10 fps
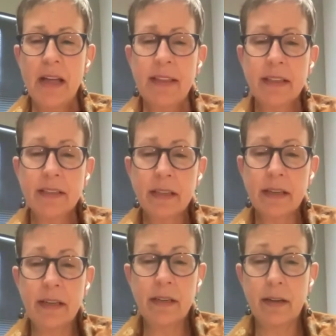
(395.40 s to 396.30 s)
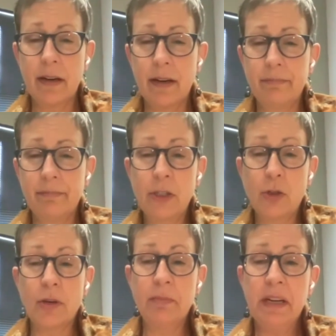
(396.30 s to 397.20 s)
Things like
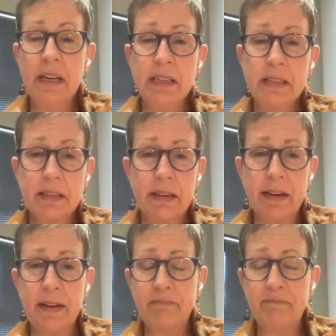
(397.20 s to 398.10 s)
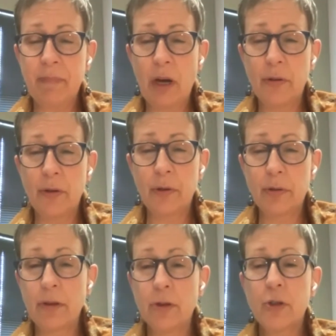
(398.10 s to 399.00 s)
extreme heat,
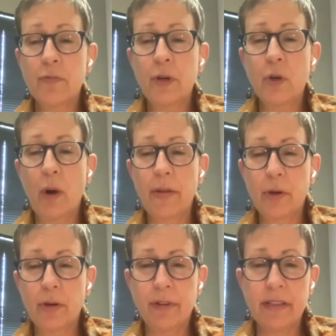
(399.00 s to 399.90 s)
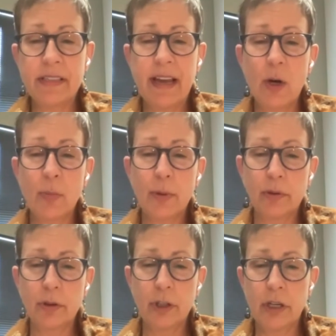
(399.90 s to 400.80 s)
other severe weather events, air
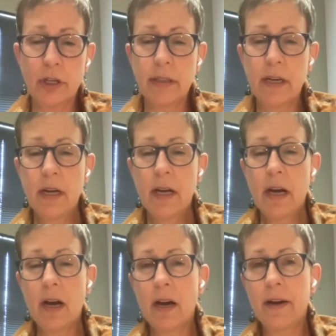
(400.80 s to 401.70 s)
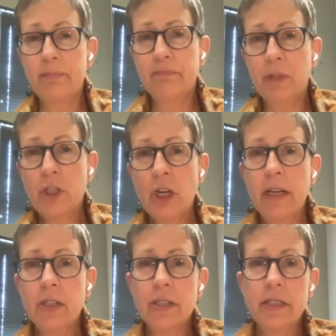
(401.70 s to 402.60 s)
pollution,
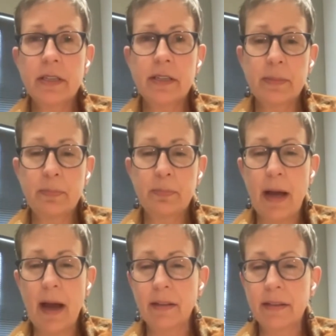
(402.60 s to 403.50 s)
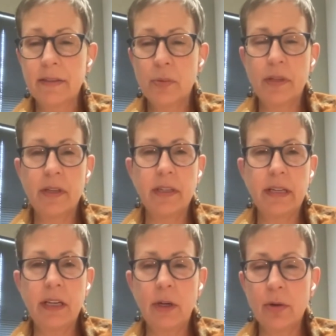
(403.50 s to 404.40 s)
changes to the balance
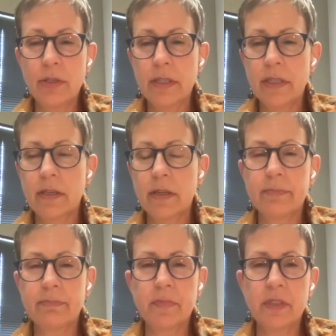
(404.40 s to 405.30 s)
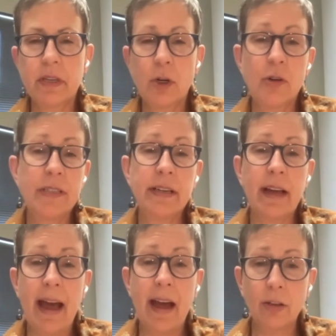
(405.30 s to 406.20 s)
within ecosystems,
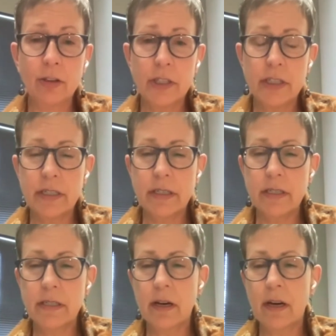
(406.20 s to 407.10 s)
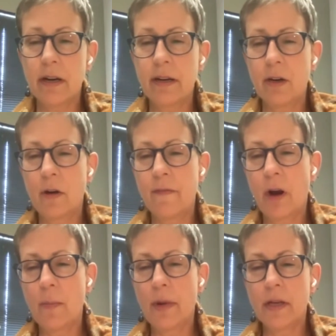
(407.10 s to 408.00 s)
increasing allergens in our
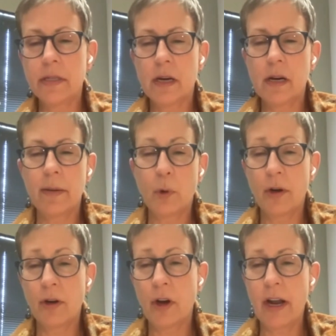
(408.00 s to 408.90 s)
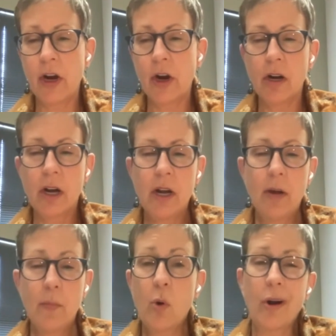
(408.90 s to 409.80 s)
environment or in our air,
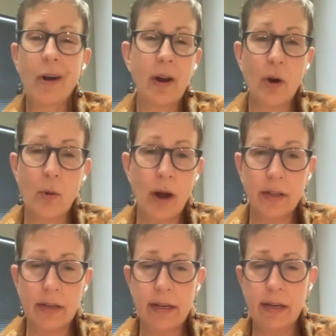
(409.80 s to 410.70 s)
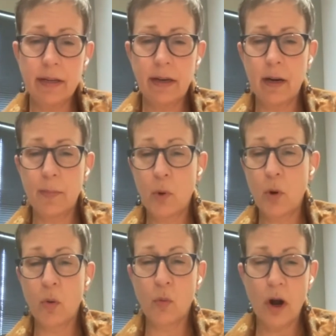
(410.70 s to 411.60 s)
poor air quality,
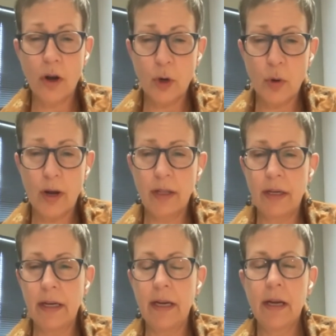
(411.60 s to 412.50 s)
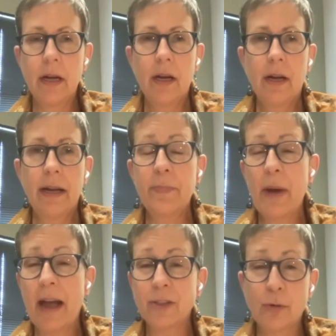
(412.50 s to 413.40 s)
poor water quality,
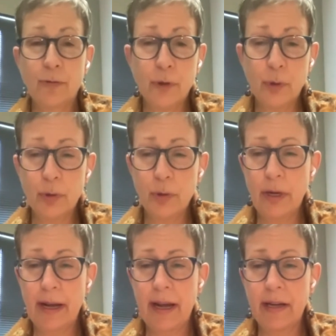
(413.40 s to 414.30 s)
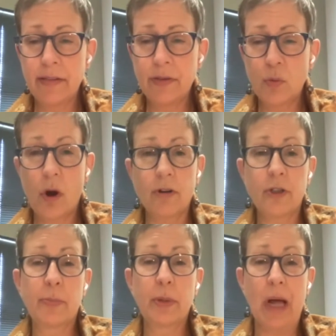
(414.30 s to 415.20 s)
impact on food and water
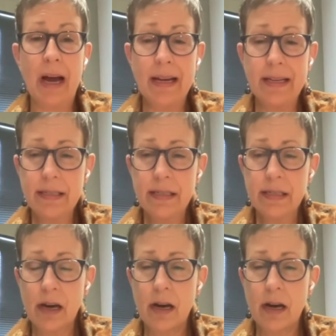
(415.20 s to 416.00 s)
supplies,